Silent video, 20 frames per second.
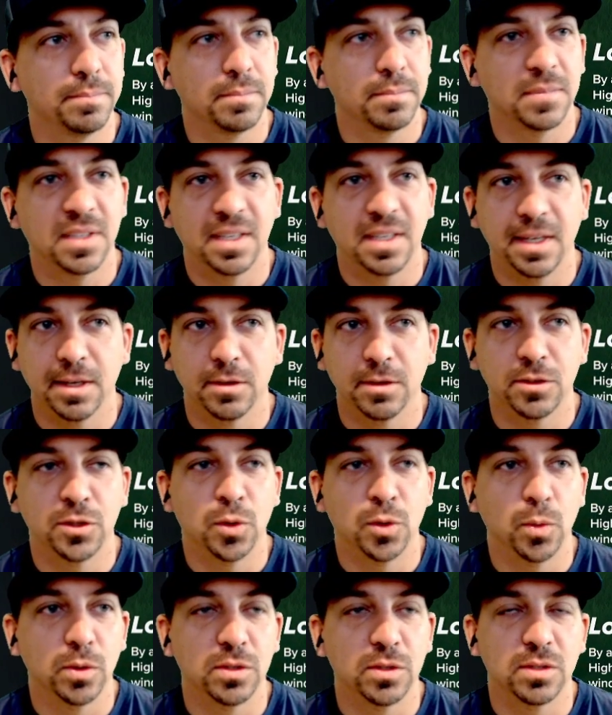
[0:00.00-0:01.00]
geared
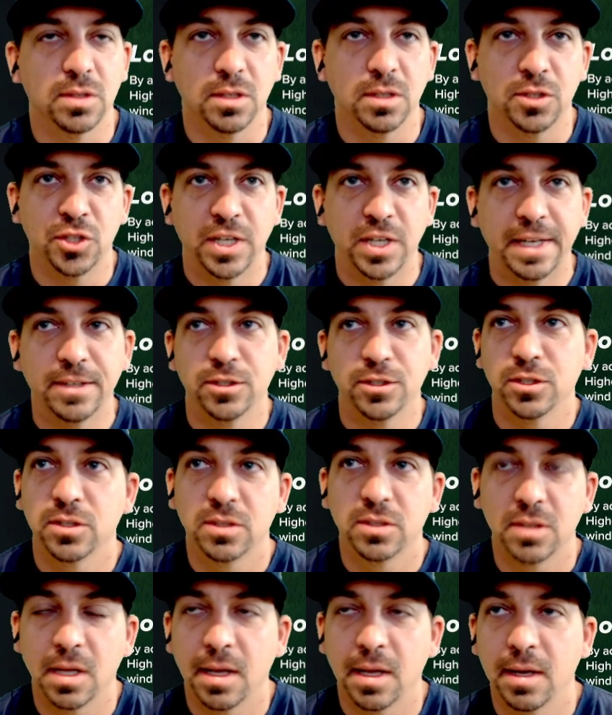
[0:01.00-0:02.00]
towards the changes
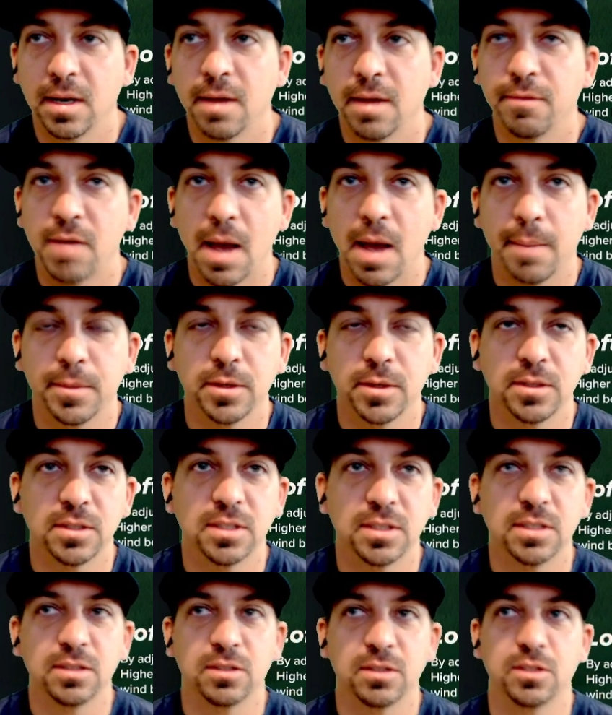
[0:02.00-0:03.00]
that have happened in
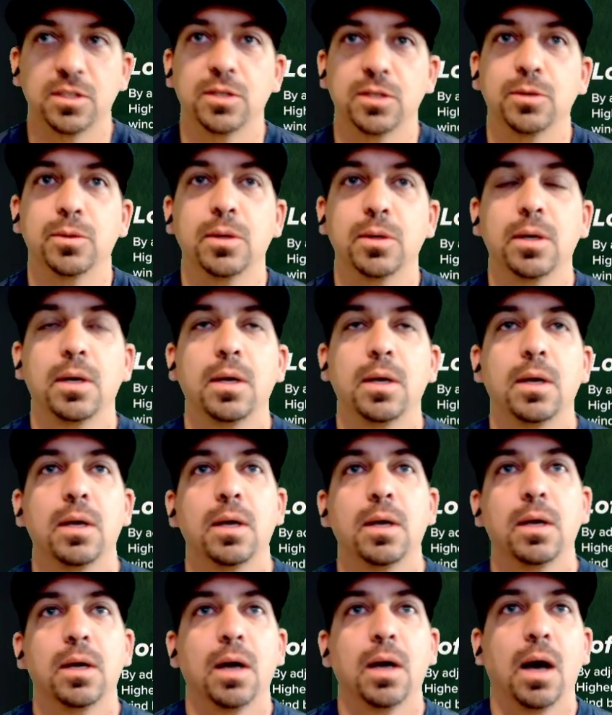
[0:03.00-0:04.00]
season 2.
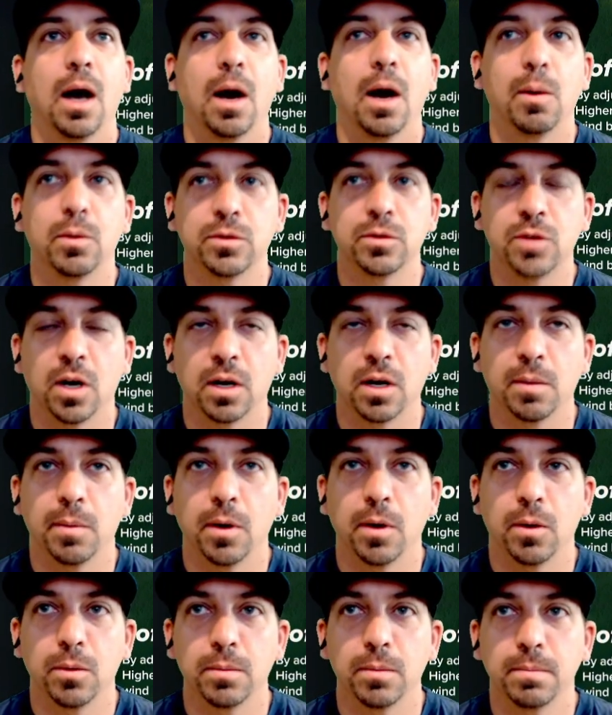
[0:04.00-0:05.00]
We'll talk
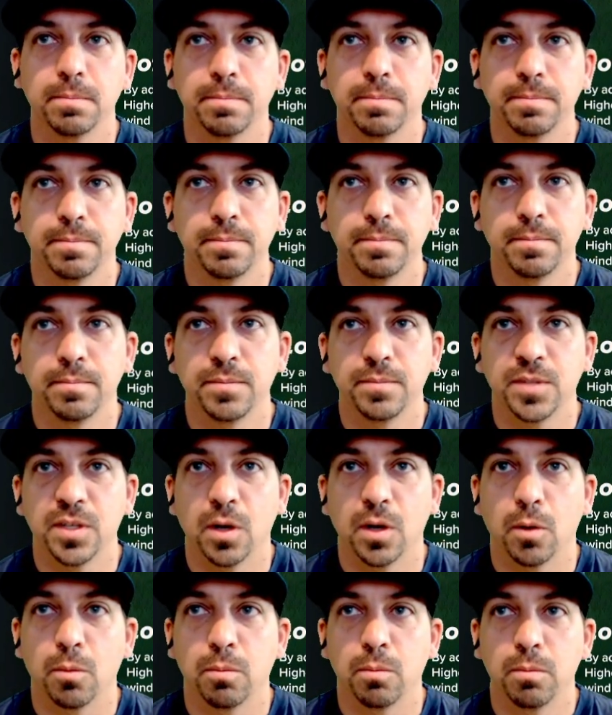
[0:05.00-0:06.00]
about,
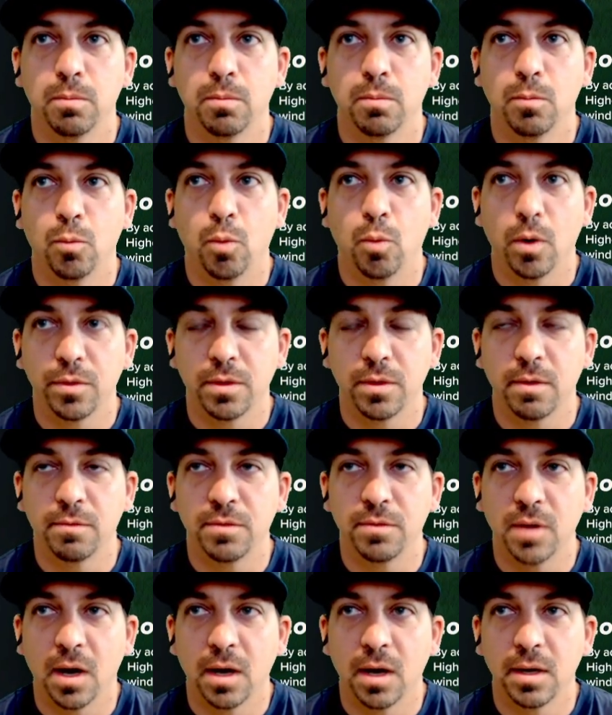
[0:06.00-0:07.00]
what they've
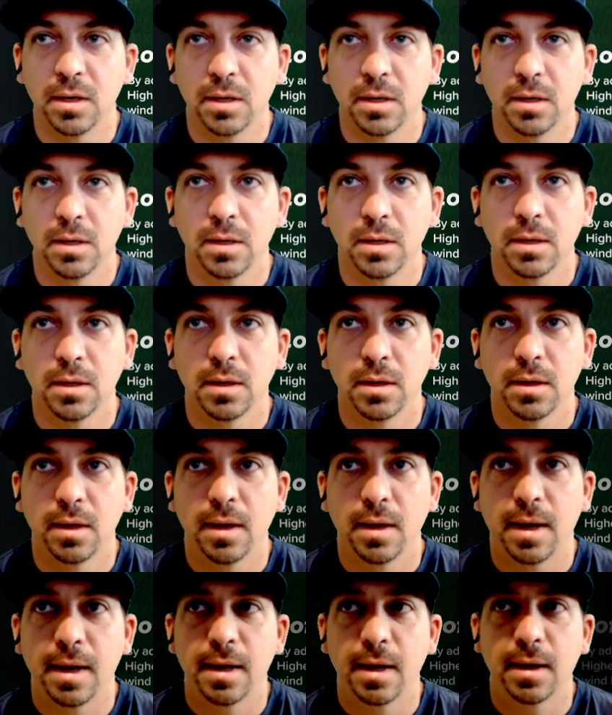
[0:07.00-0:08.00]
done
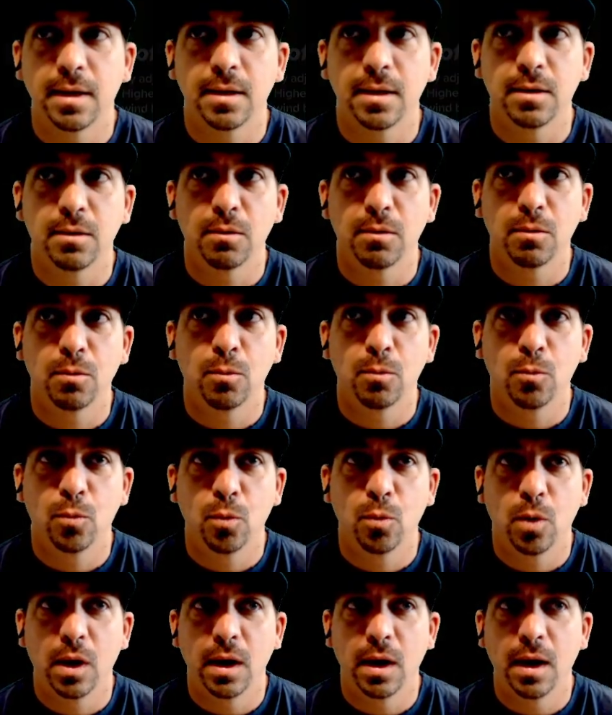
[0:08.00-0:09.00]
and
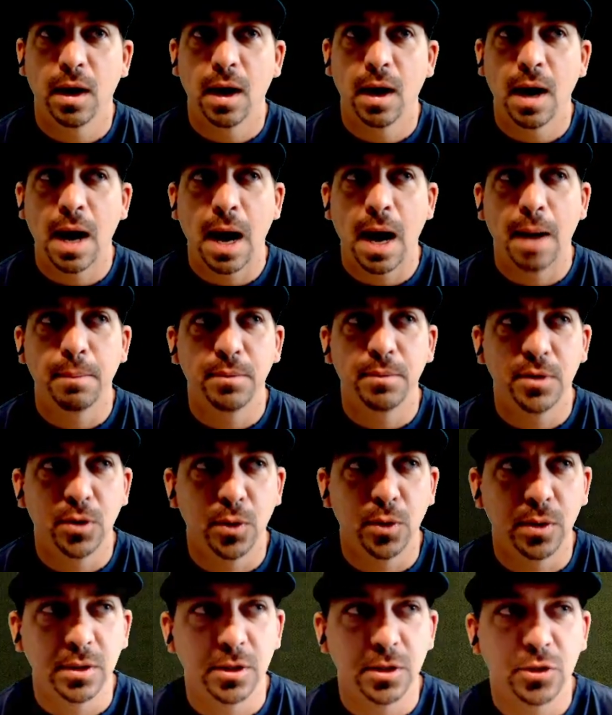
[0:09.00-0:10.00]
what I'm
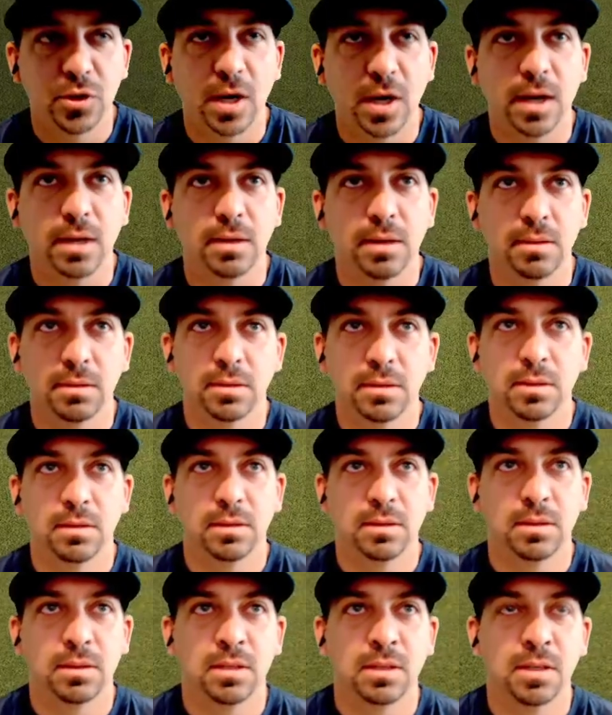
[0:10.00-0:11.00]
doing to try to
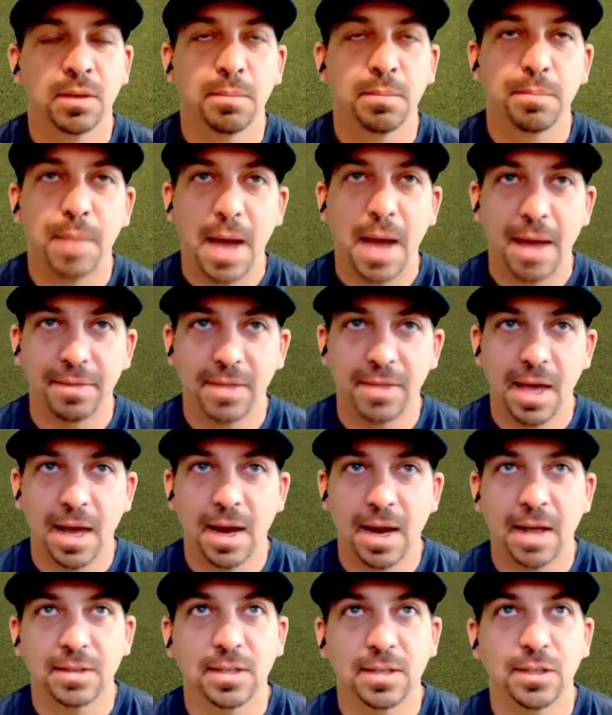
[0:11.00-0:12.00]
combat that,
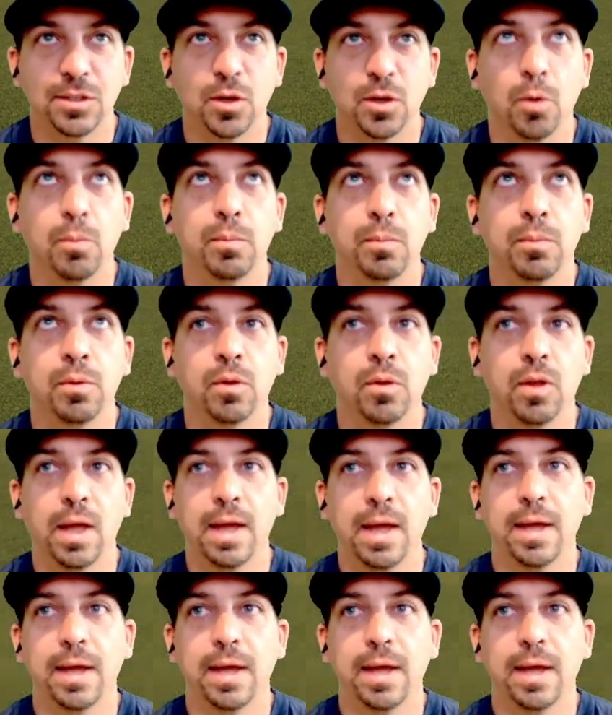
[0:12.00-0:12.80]
as I don't play